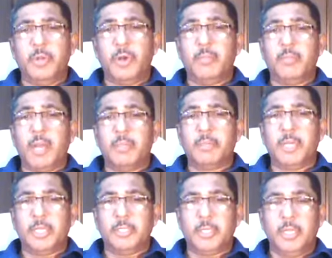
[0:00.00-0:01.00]
not
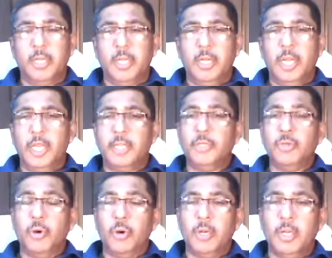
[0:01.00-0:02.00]
baptized like
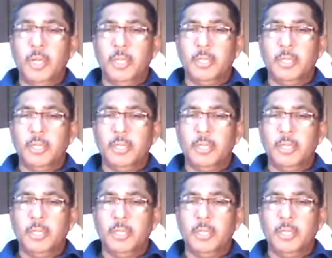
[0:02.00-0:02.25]
you all,